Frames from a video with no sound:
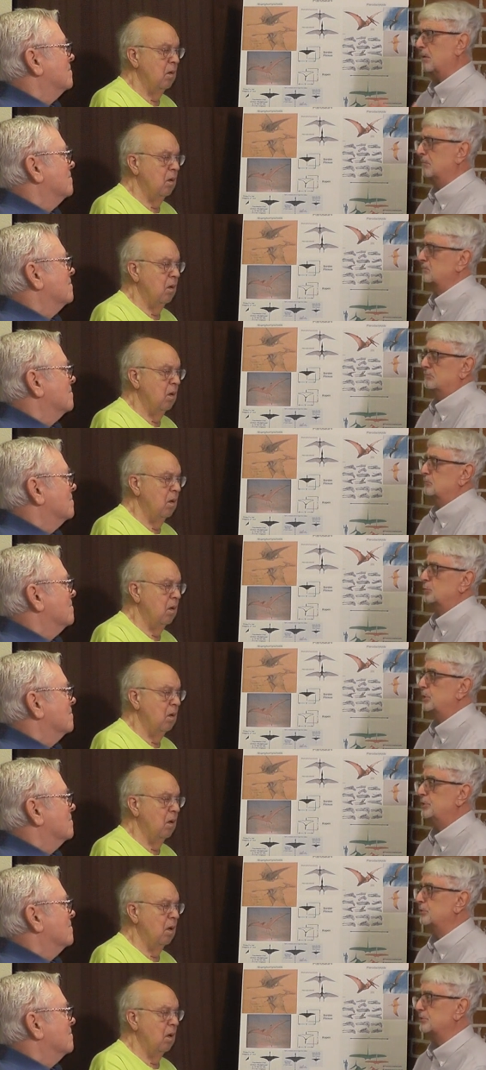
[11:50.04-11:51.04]
Speaker 1: uh,
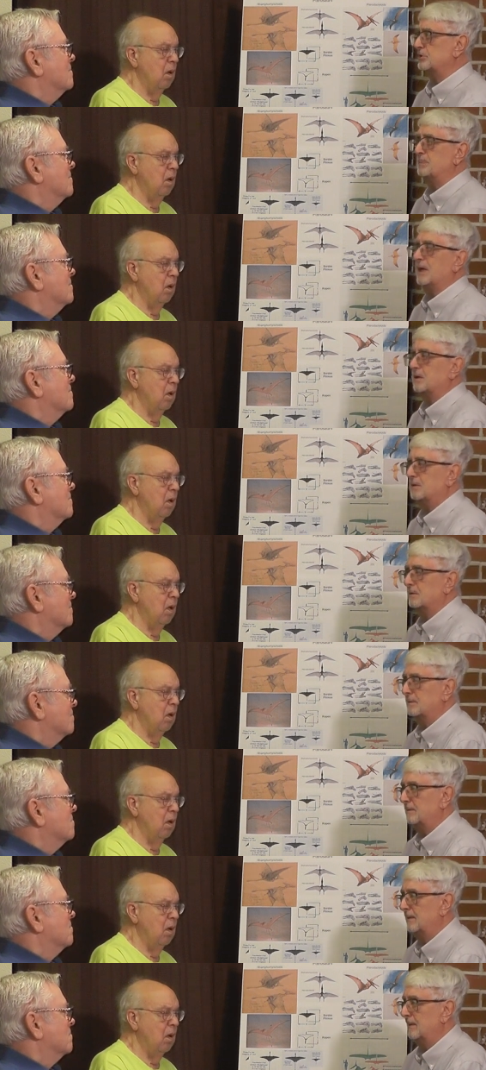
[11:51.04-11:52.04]
would you expect?
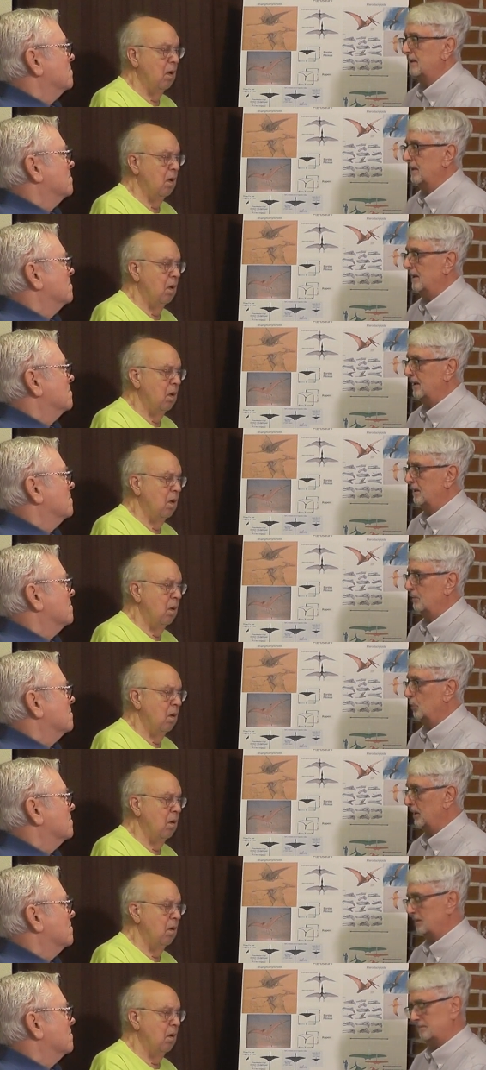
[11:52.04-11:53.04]
Uh,
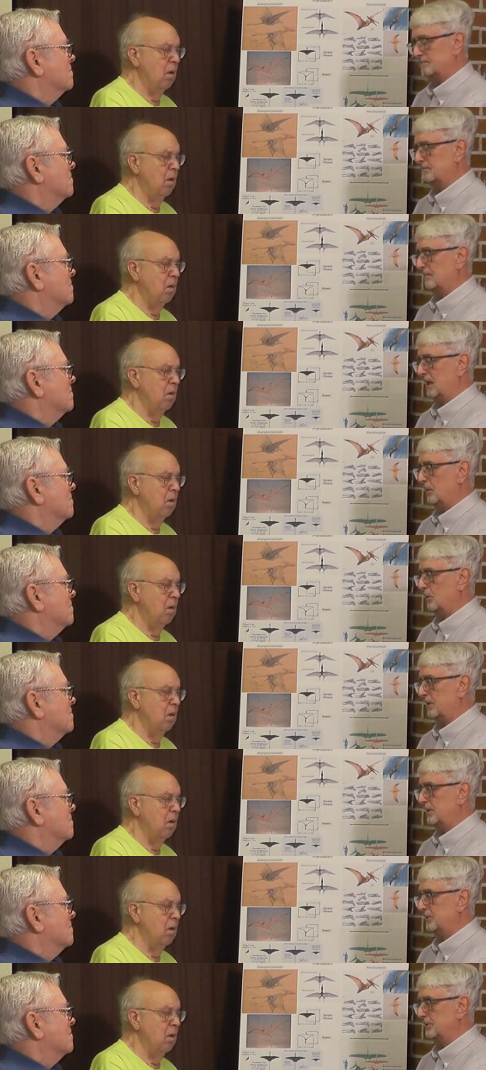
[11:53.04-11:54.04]
well, I
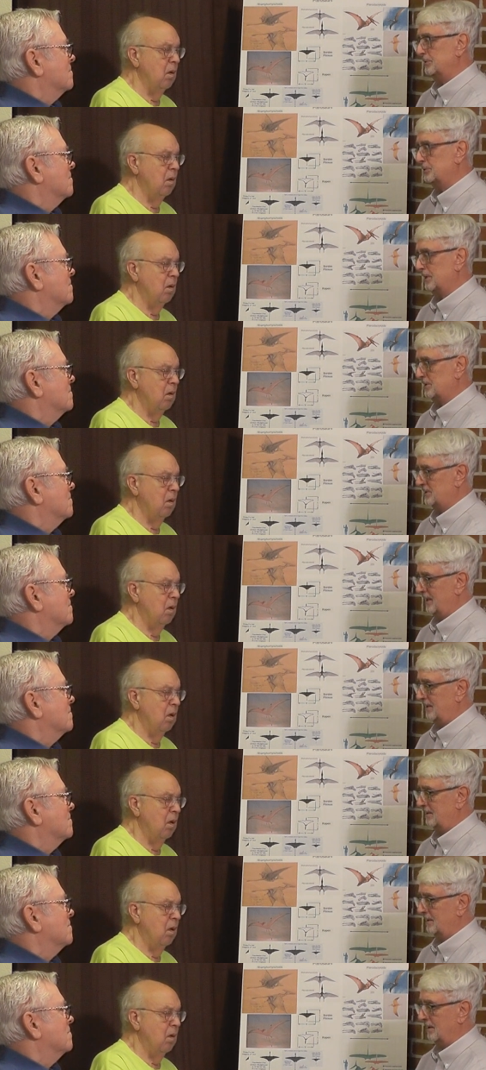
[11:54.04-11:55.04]
wanted to address
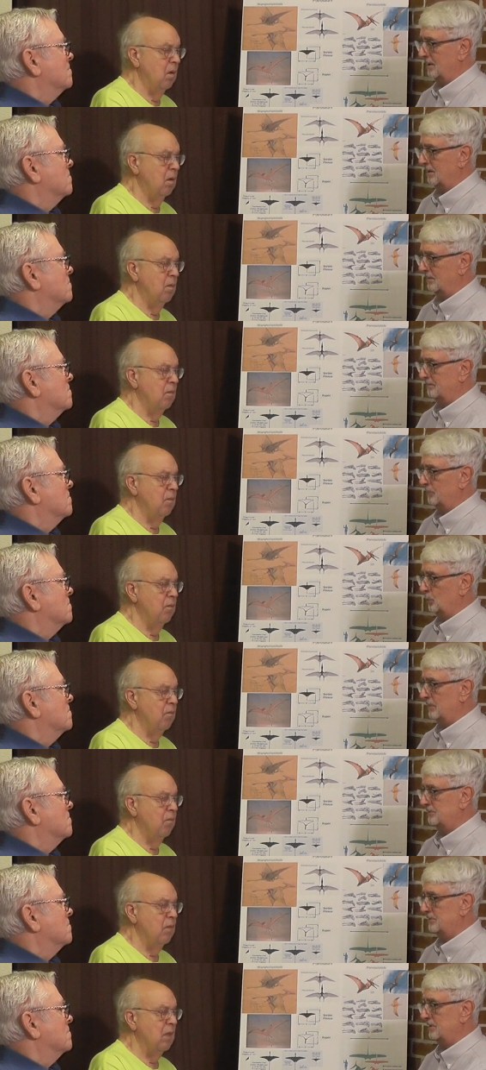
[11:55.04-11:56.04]
that.
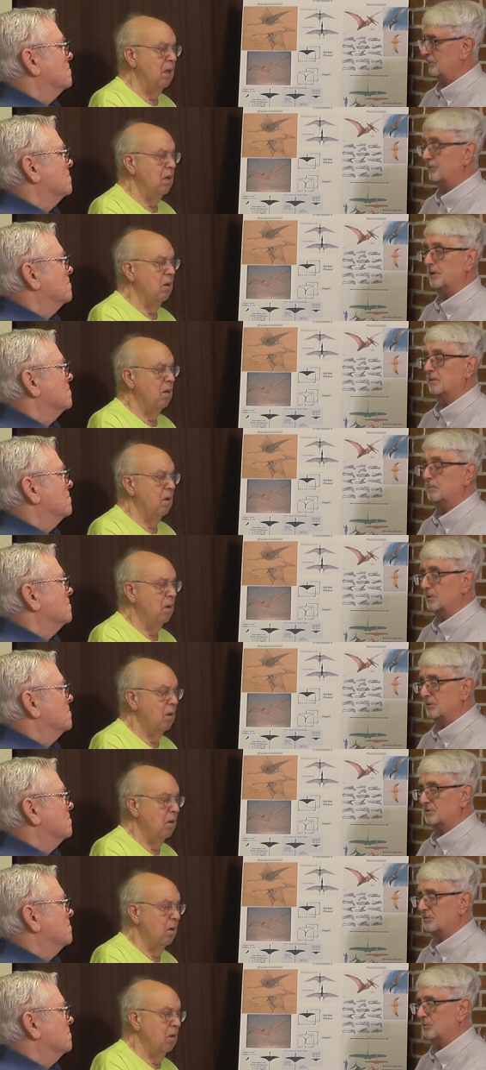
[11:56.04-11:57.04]
we've seen frigate
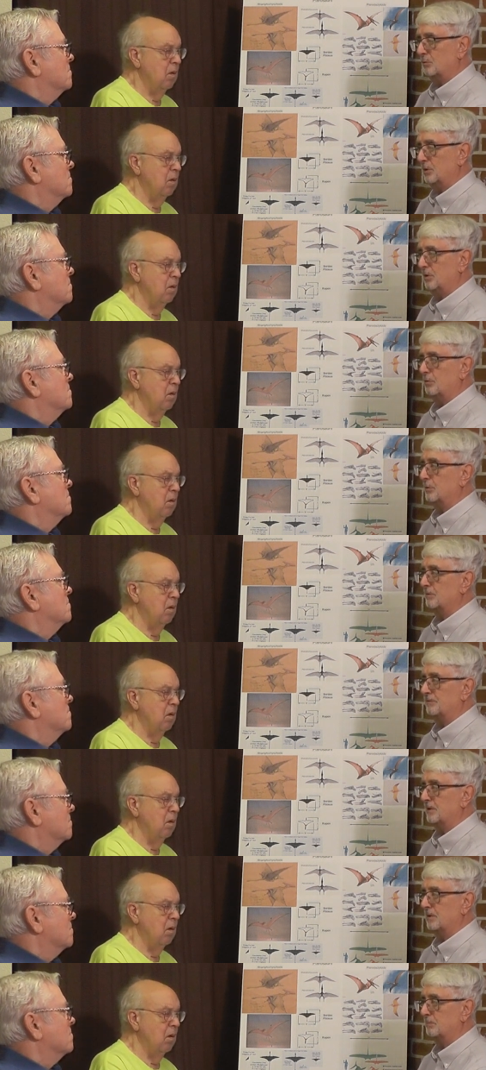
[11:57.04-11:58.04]
birds. We know what
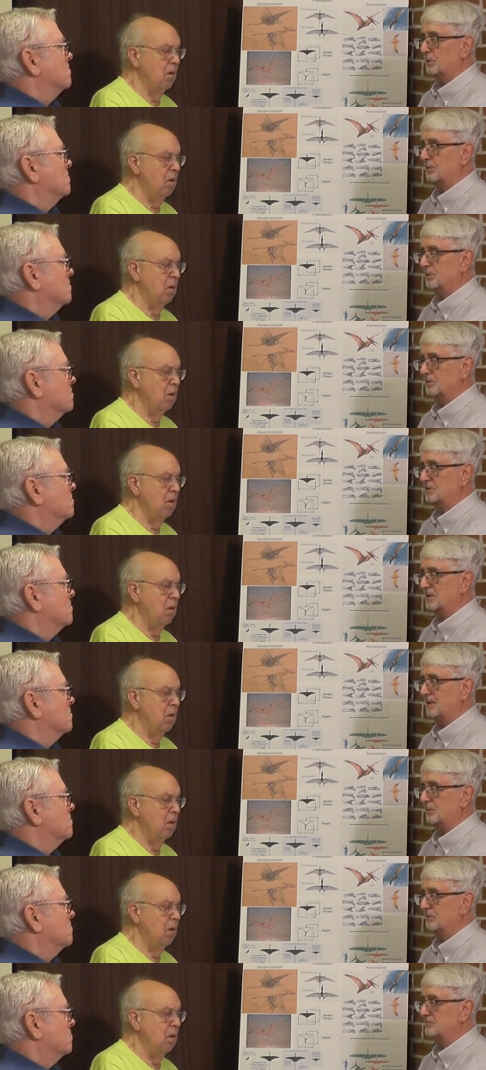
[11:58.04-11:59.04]
a frigate bird looks
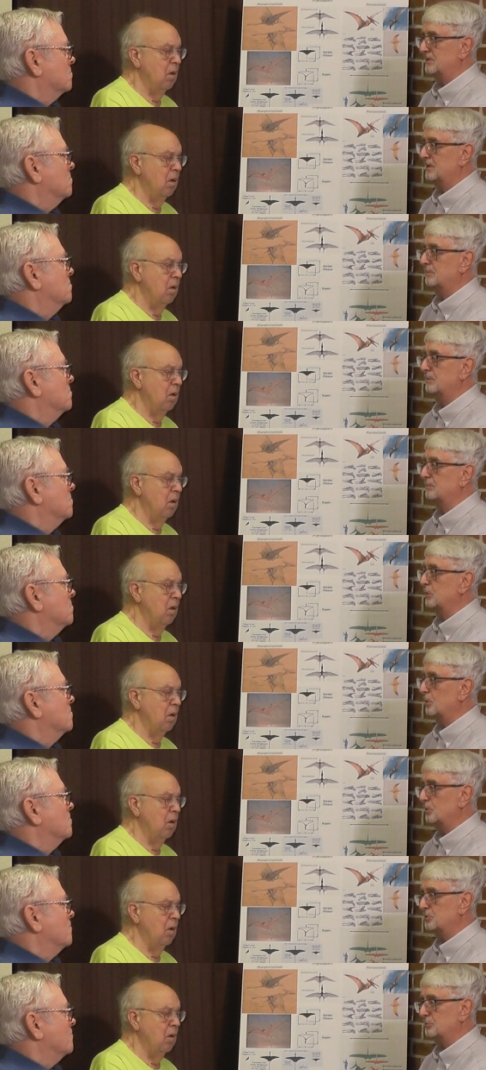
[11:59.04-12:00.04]
like. We've mm-hmm. seen them up
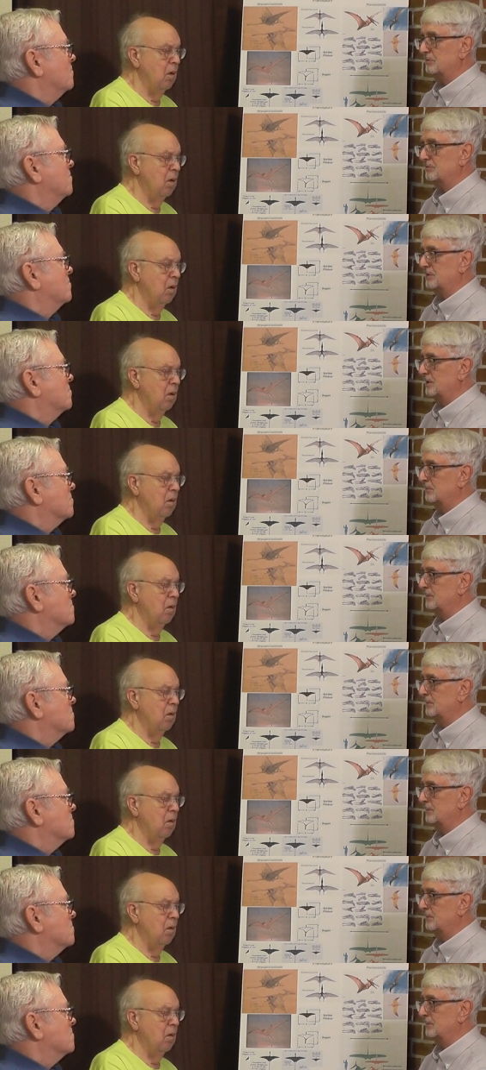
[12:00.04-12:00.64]
close, we've seen